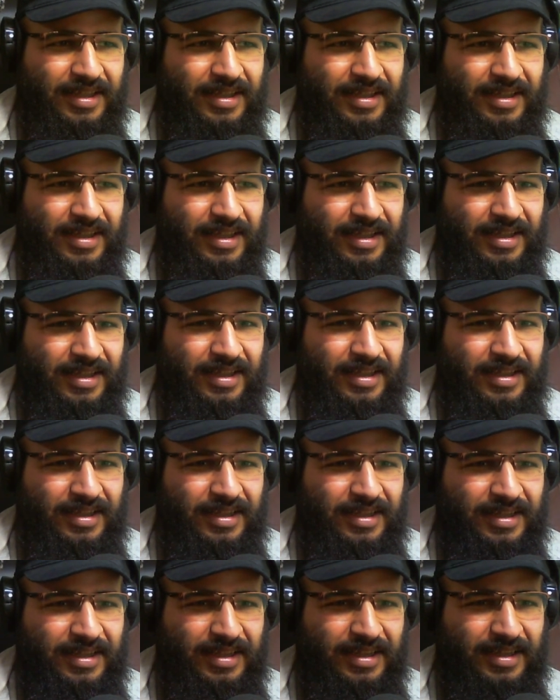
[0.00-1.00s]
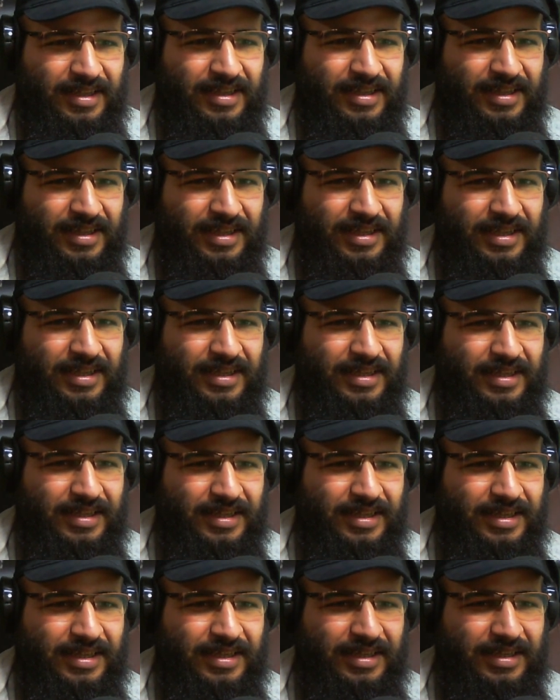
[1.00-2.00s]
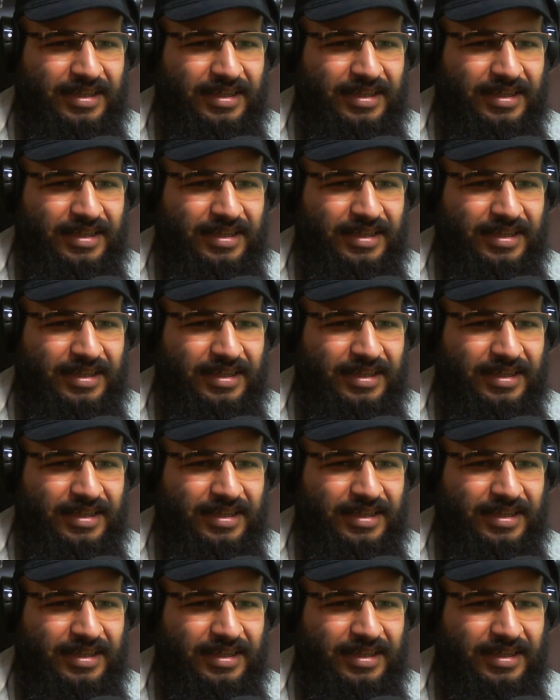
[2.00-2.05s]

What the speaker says: (silence)